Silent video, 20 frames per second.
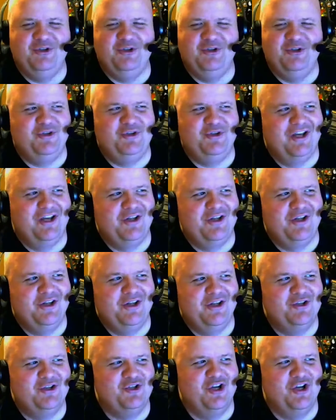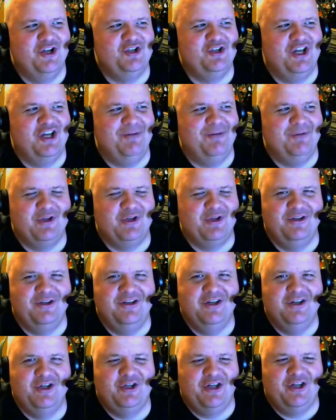chat says John Jameson,
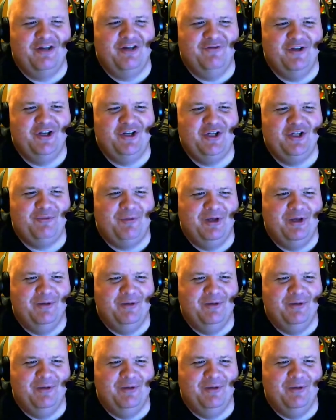70s pimp.